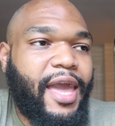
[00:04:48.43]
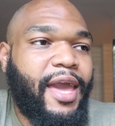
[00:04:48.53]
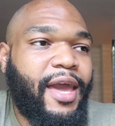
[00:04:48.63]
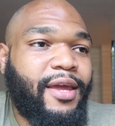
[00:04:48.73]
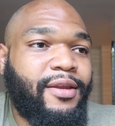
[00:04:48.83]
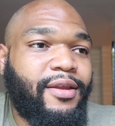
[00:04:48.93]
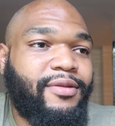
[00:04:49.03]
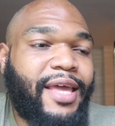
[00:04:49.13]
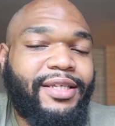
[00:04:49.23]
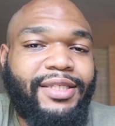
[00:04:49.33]
And
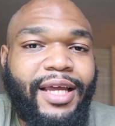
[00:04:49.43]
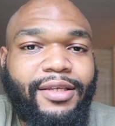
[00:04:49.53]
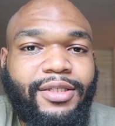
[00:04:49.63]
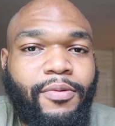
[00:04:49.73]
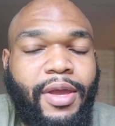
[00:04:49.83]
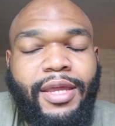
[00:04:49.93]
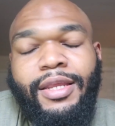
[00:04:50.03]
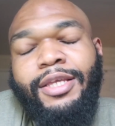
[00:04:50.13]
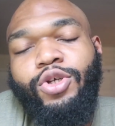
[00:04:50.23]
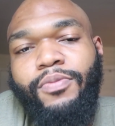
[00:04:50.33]
that's not
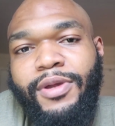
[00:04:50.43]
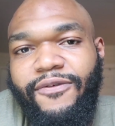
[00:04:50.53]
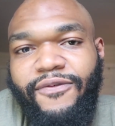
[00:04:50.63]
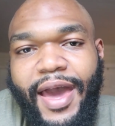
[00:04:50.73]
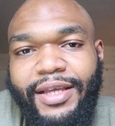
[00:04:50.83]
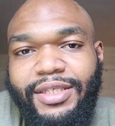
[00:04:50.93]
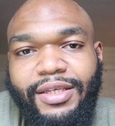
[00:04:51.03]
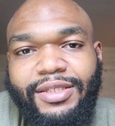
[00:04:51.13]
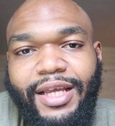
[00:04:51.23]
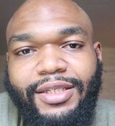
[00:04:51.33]
and intermittent
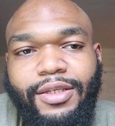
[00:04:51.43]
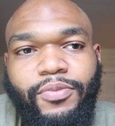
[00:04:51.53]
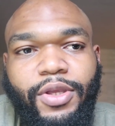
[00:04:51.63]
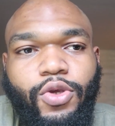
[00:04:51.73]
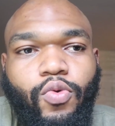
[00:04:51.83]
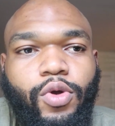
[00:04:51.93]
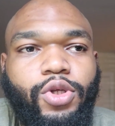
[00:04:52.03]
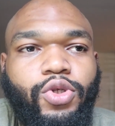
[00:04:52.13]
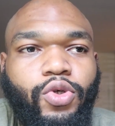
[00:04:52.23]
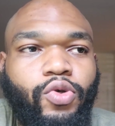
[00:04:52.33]
fasting is not something you
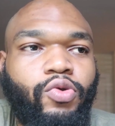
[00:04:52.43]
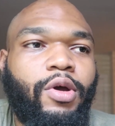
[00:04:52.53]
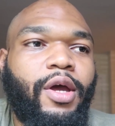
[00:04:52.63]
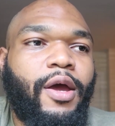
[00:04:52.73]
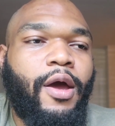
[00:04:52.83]
wanna do